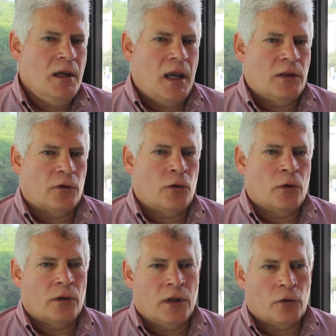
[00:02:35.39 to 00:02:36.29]
and their
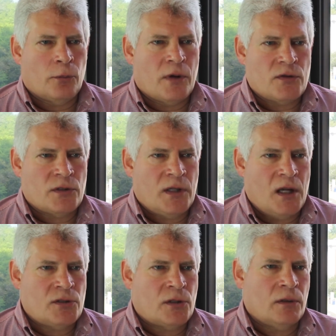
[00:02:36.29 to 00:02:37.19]
current clinical
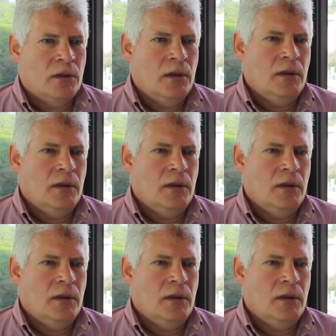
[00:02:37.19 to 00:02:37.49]
presentation,